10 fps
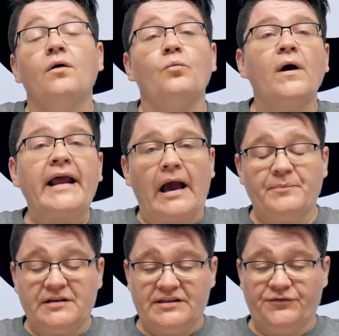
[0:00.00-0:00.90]
What
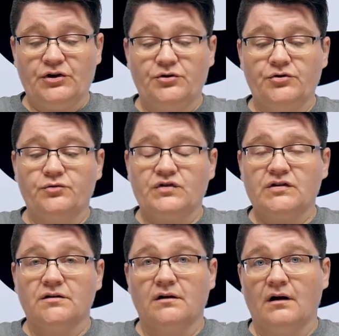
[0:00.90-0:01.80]
happens if you
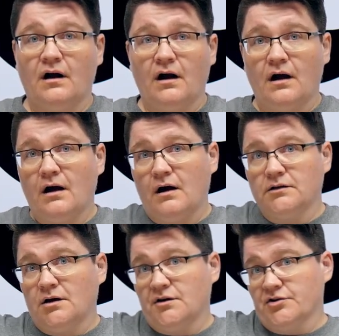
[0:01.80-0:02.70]
use a
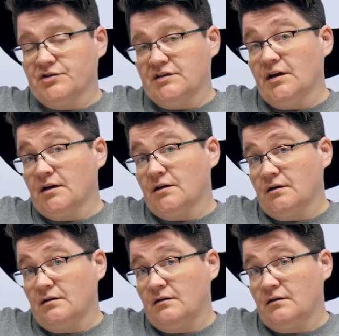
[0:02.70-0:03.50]
longer stick?